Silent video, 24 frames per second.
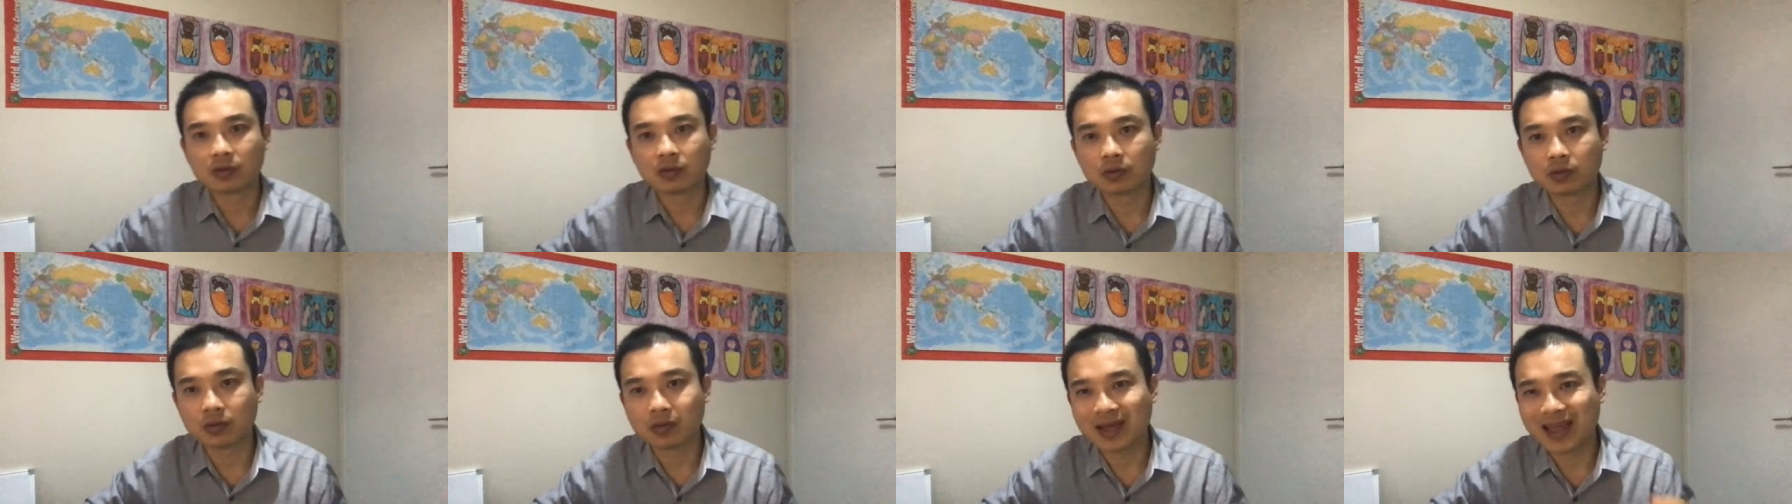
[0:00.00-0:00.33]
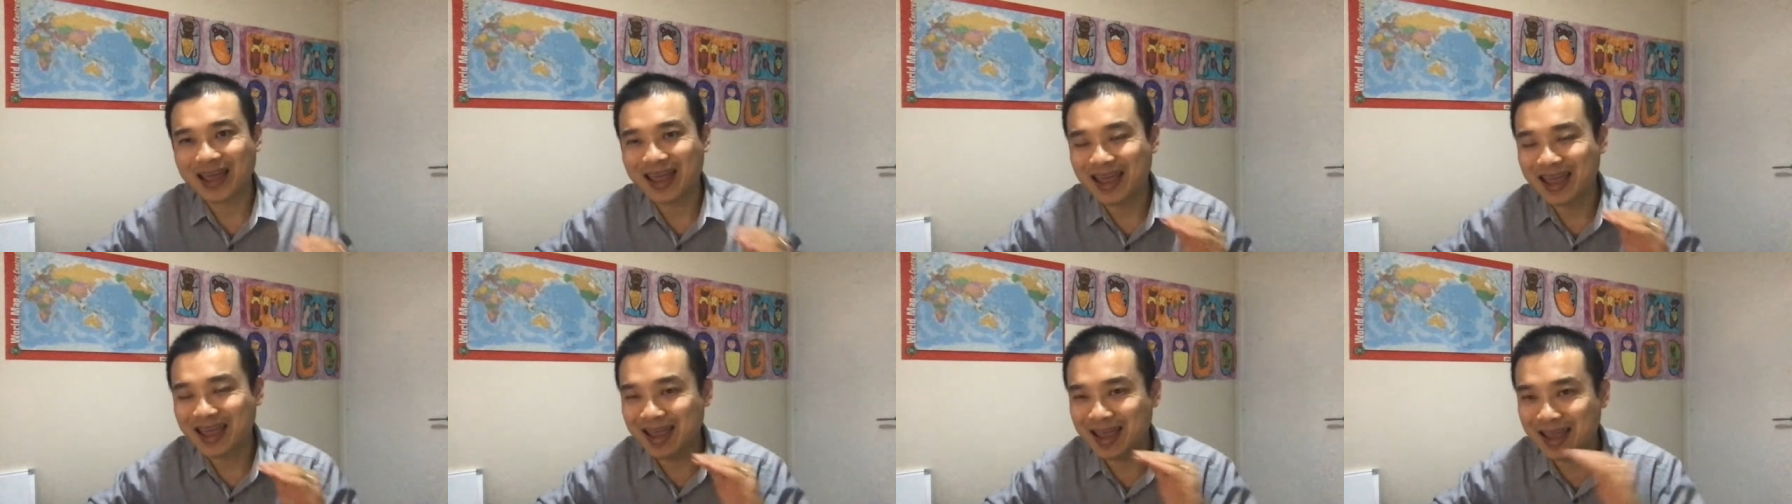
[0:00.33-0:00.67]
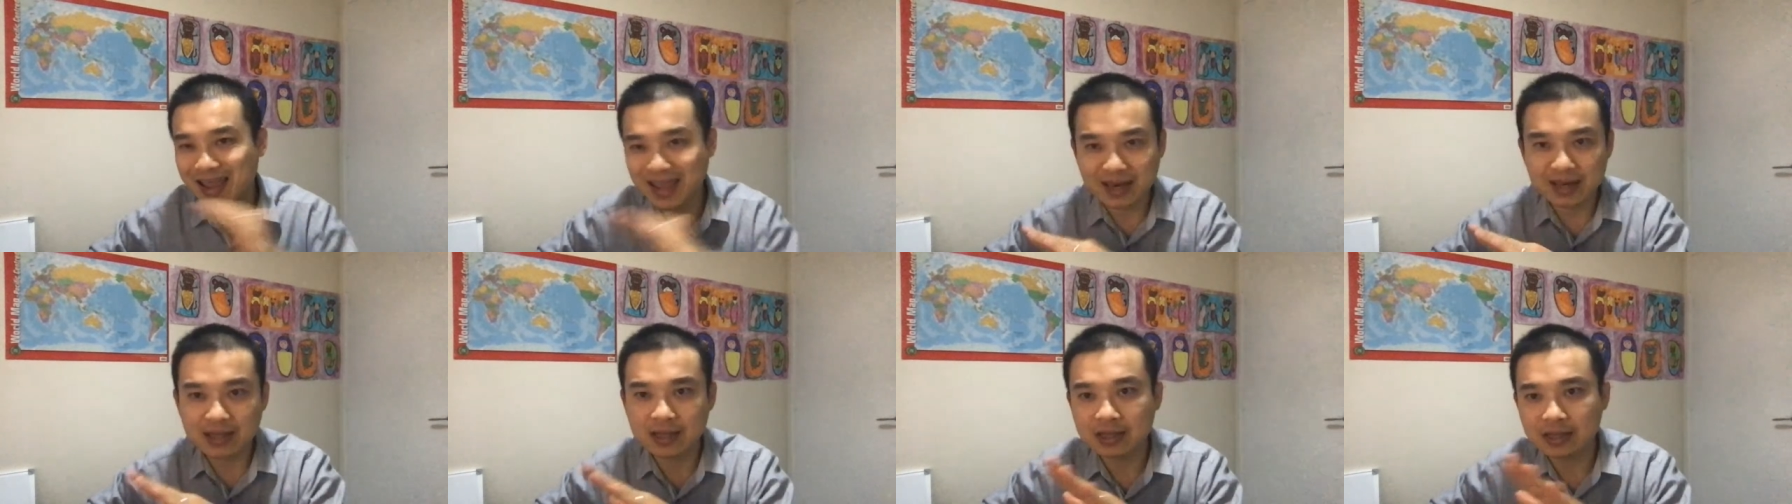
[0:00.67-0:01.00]
to
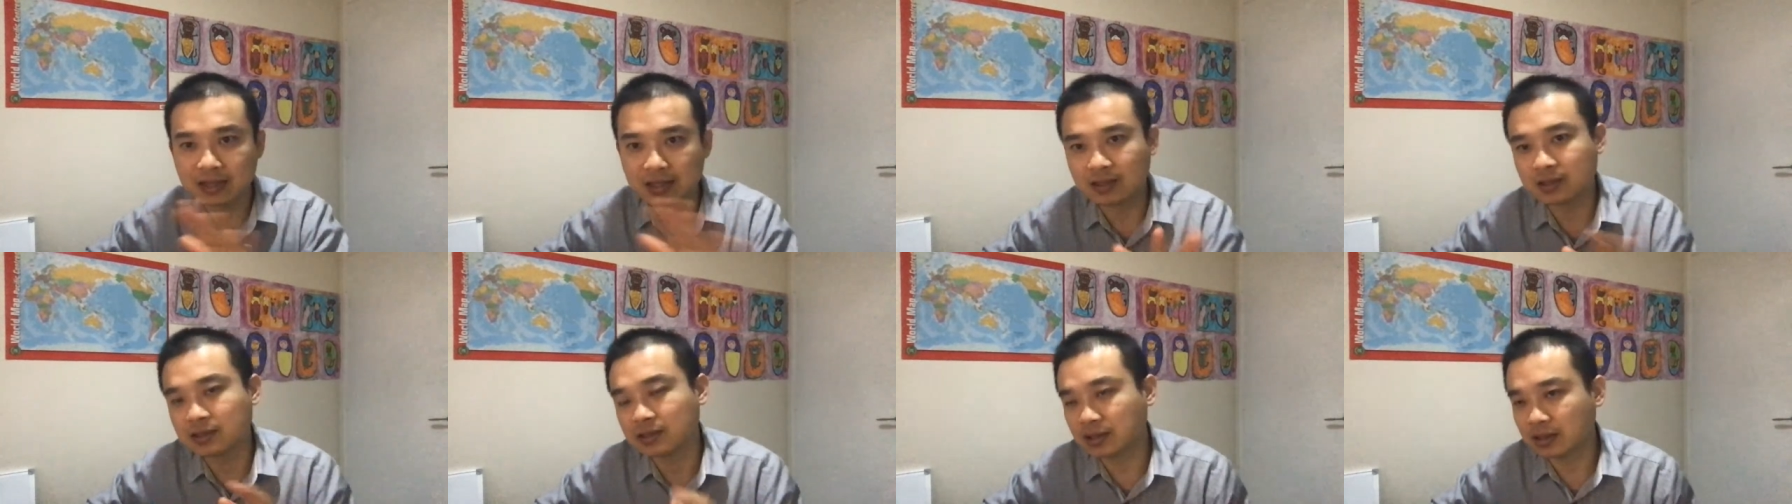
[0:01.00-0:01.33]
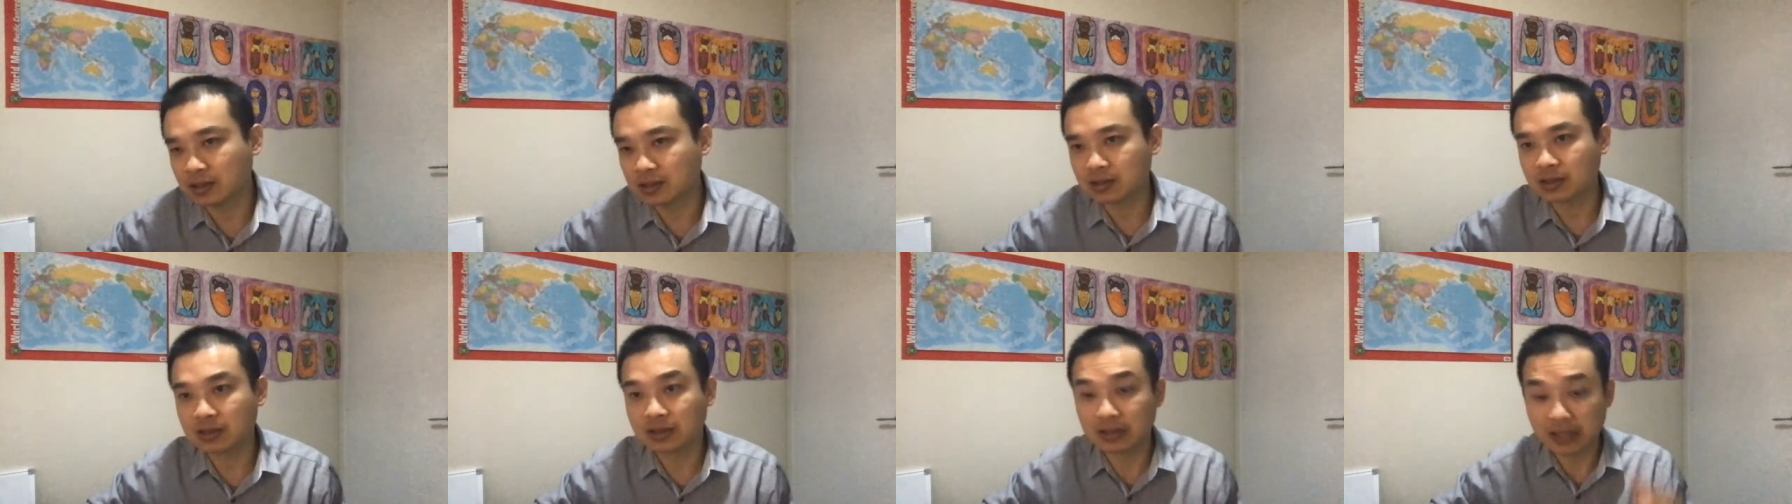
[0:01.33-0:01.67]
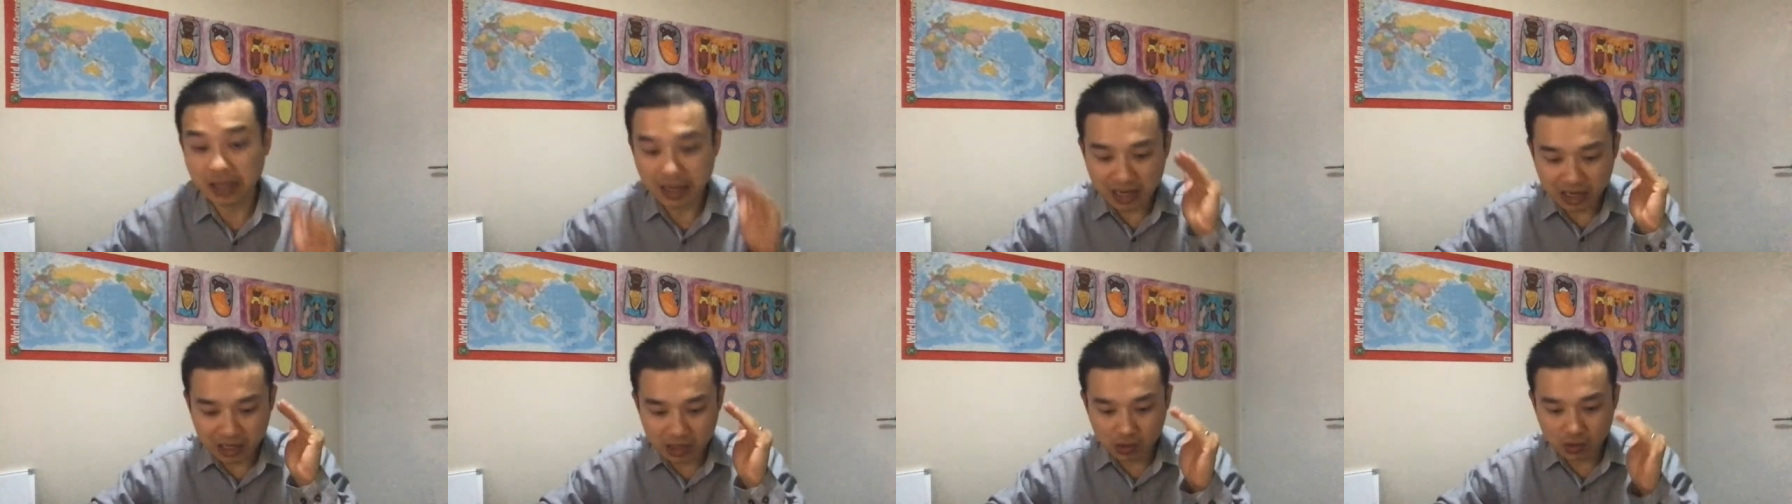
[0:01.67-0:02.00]
any disease,
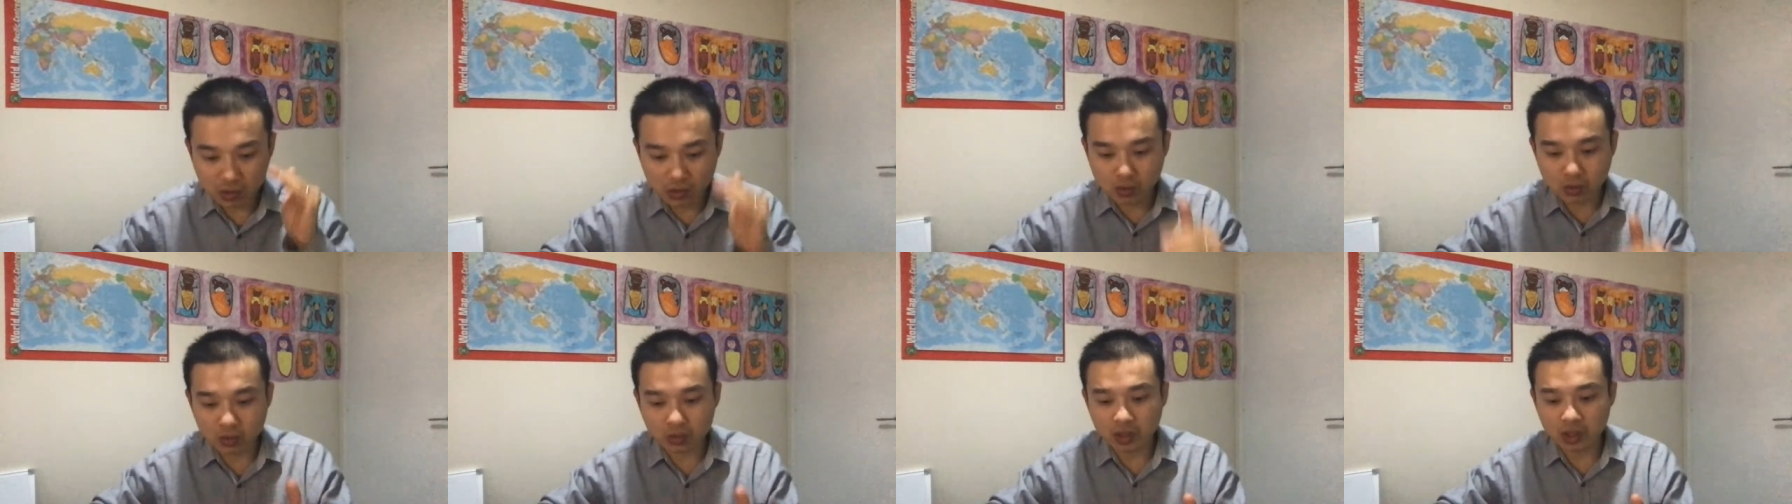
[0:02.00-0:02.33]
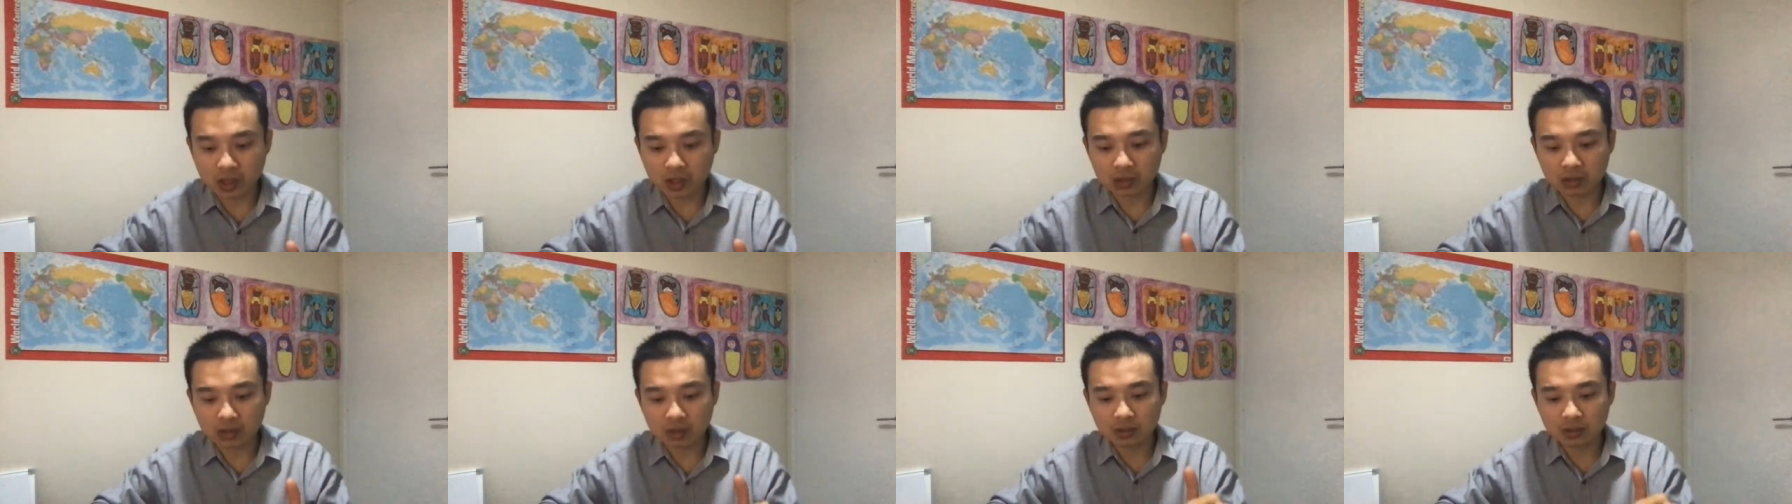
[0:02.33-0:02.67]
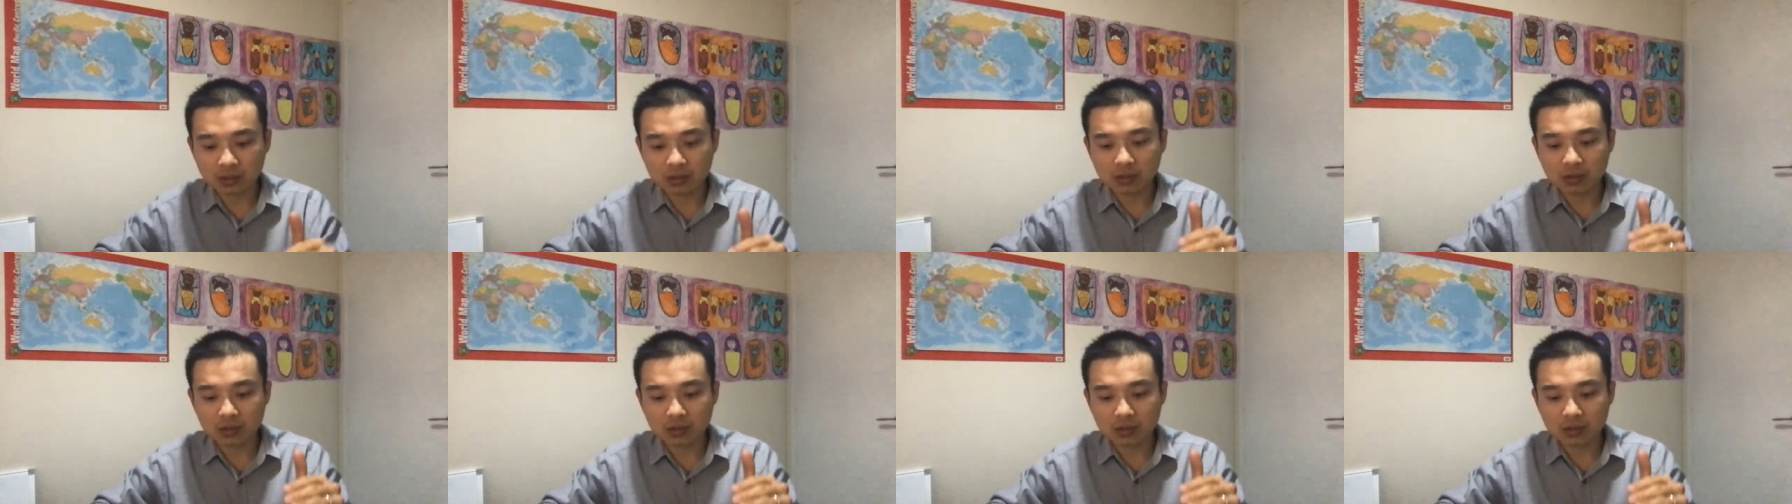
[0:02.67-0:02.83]
including